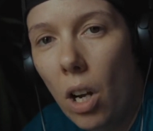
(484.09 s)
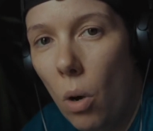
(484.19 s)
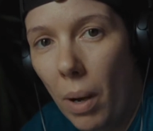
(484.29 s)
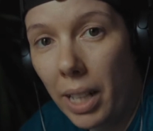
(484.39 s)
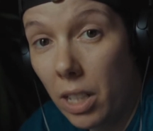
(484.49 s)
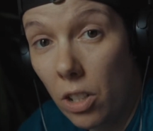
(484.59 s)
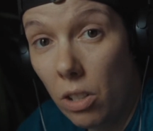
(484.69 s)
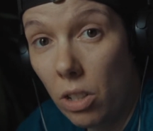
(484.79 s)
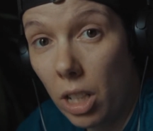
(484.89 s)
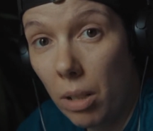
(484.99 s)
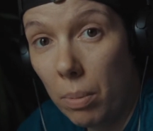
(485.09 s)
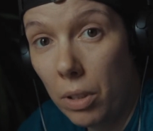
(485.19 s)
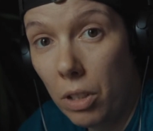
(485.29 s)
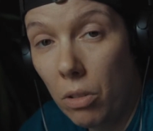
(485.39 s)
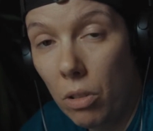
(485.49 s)
oh, I can just look it up
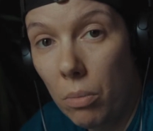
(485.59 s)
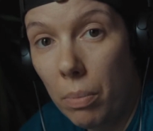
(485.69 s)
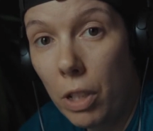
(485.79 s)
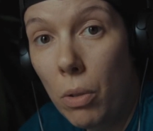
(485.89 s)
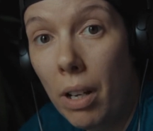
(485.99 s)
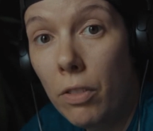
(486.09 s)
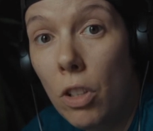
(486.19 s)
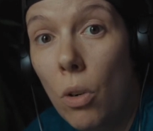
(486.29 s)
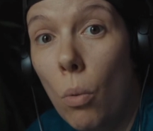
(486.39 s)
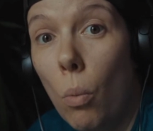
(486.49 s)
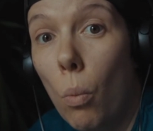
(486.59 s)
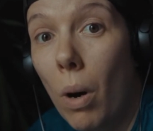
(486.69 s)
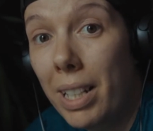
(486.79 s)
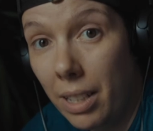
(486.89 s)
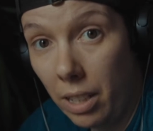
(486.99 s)
on YouTube, but you have to know
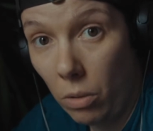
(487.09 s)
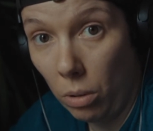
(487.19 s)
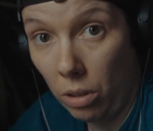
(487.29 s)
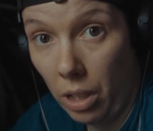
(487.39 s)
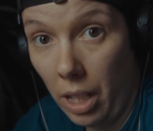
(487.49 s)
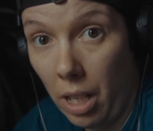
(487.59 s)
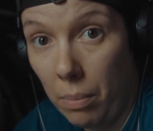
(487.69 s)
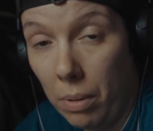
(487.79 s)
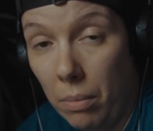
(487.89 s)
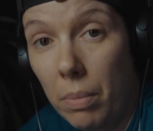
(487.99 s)
what you're looking up.